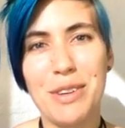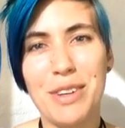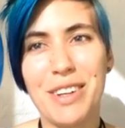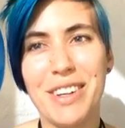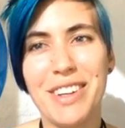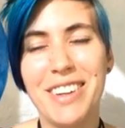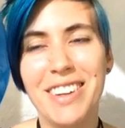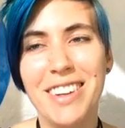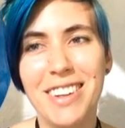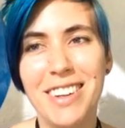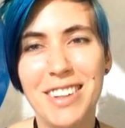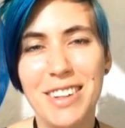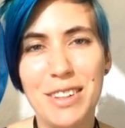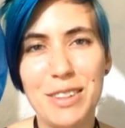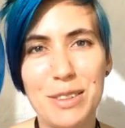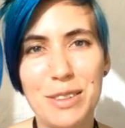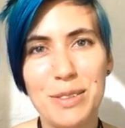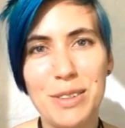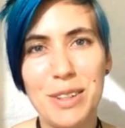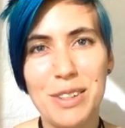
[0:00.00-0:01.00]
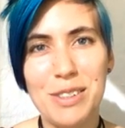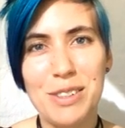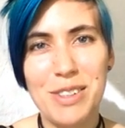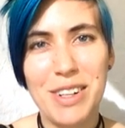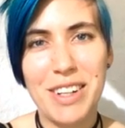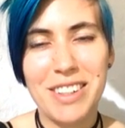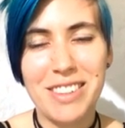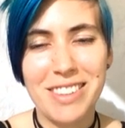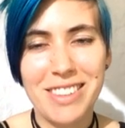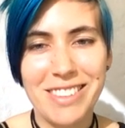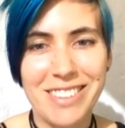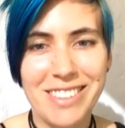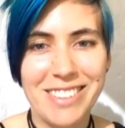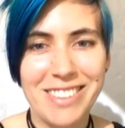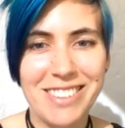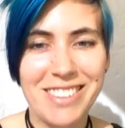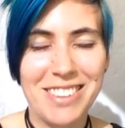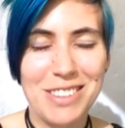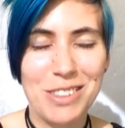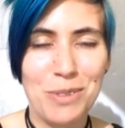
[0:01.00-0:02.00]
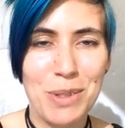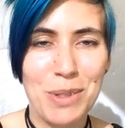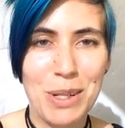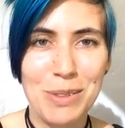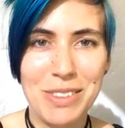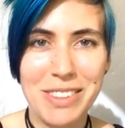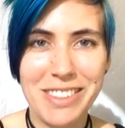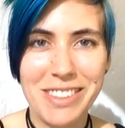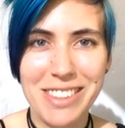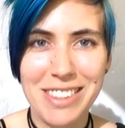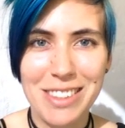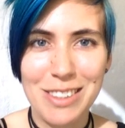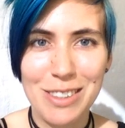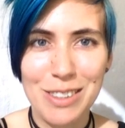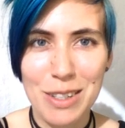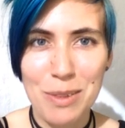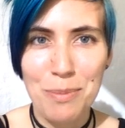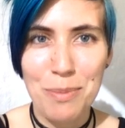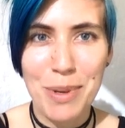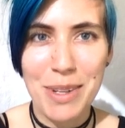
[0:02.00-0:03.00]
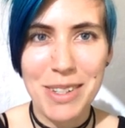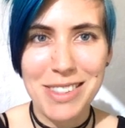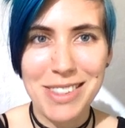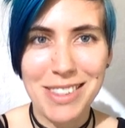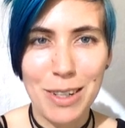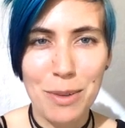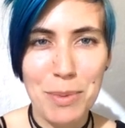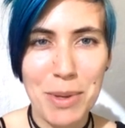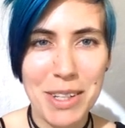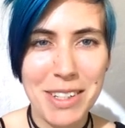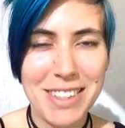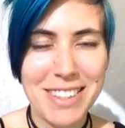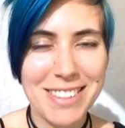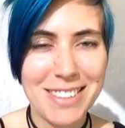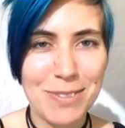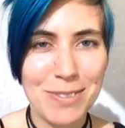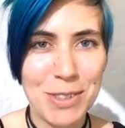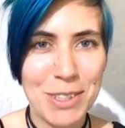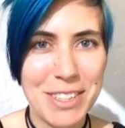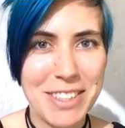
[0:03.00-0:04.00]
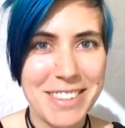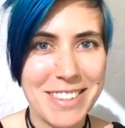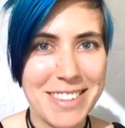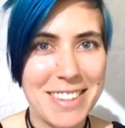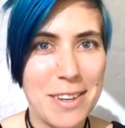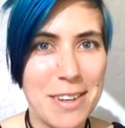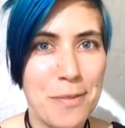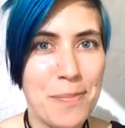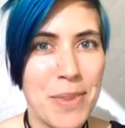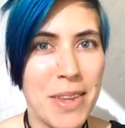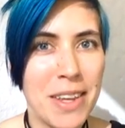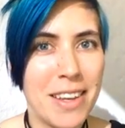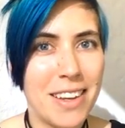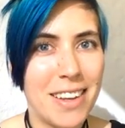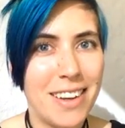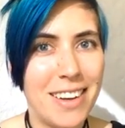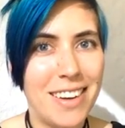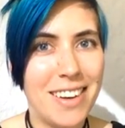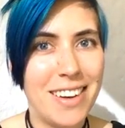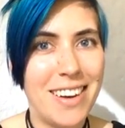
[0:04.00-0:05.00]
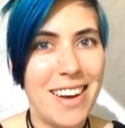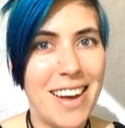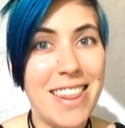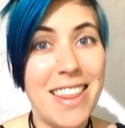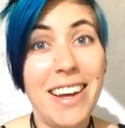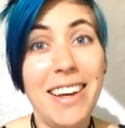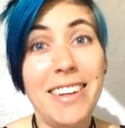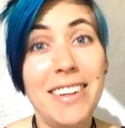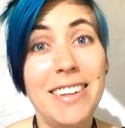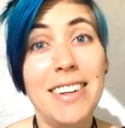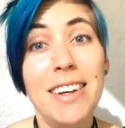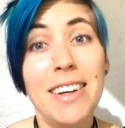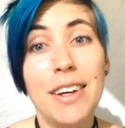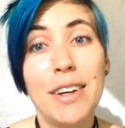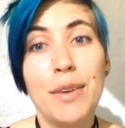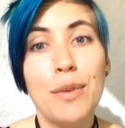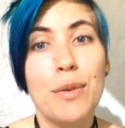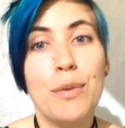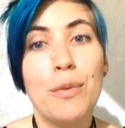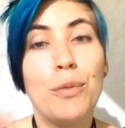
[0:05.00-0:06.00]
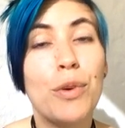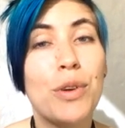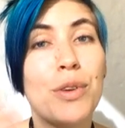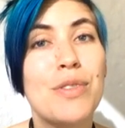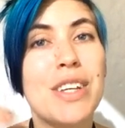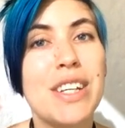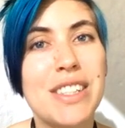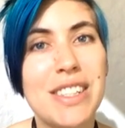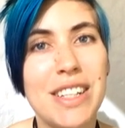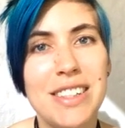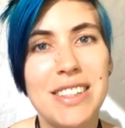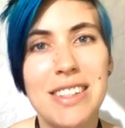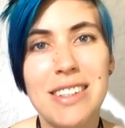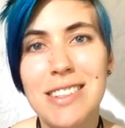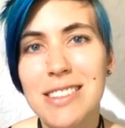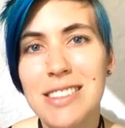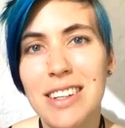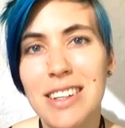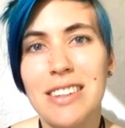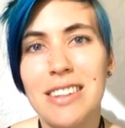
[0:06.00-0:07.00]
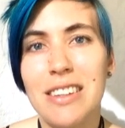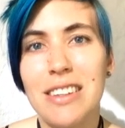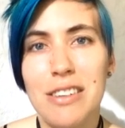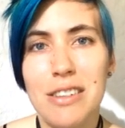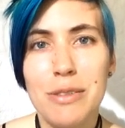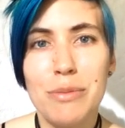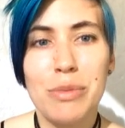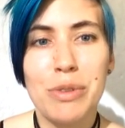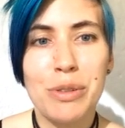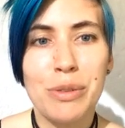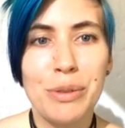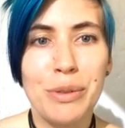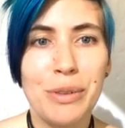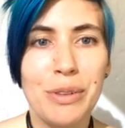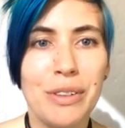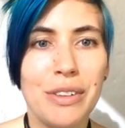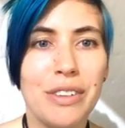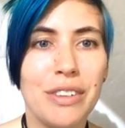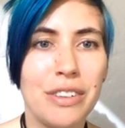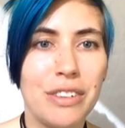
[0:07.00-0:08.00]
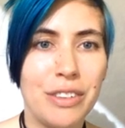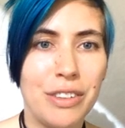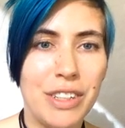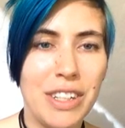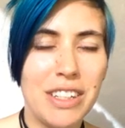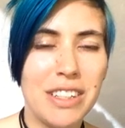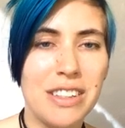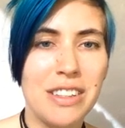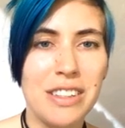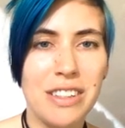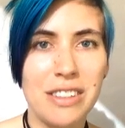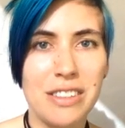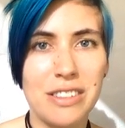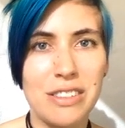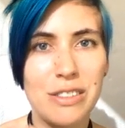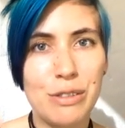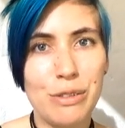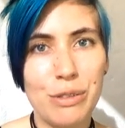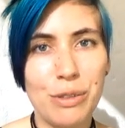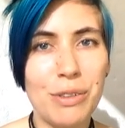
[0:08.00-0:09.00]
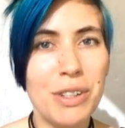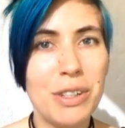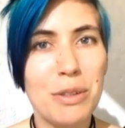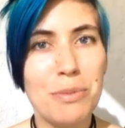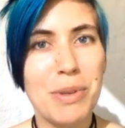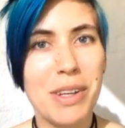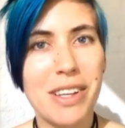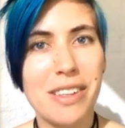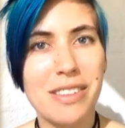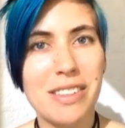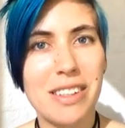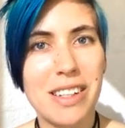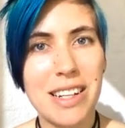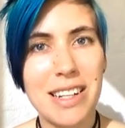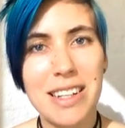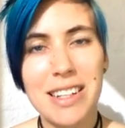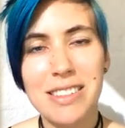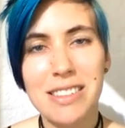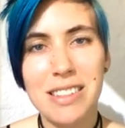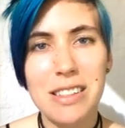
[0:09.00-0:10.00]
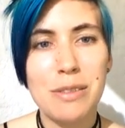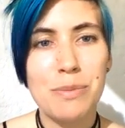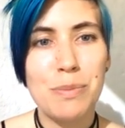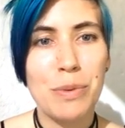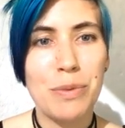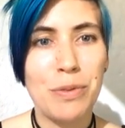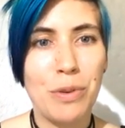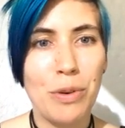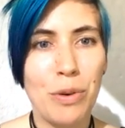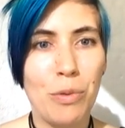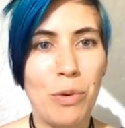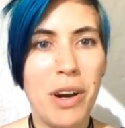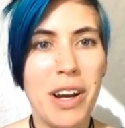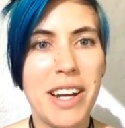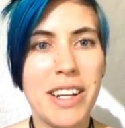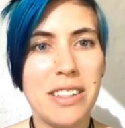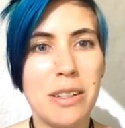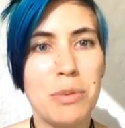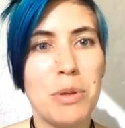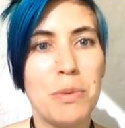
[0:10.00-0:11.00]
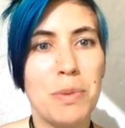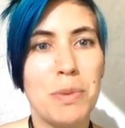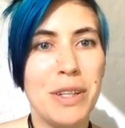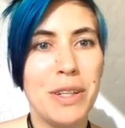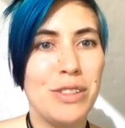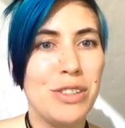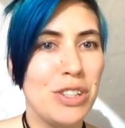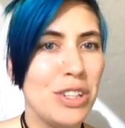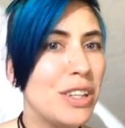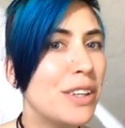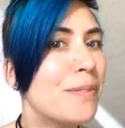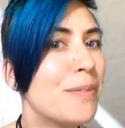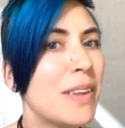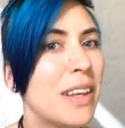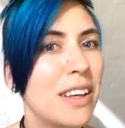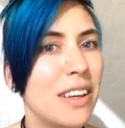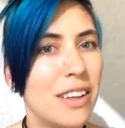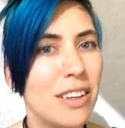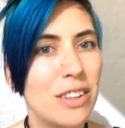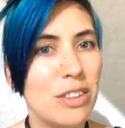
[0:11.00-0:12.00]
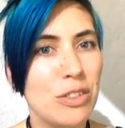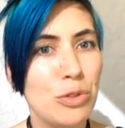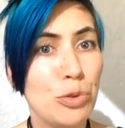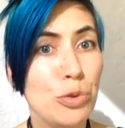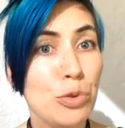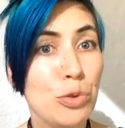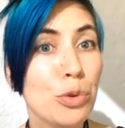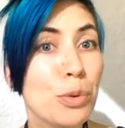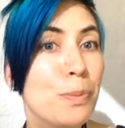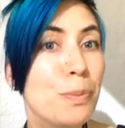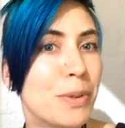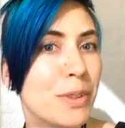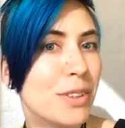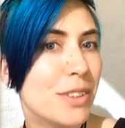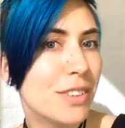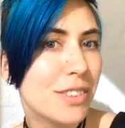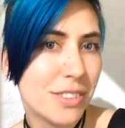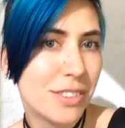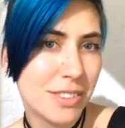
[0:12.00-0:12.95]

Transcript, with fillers: a, a, do not track thing turned on, you'll be able to see those embeds a little bit e more easily. Uh, and then one of the attendees at the ARM tour created this tutorial because it didn't exist before. YWPG? Yupg.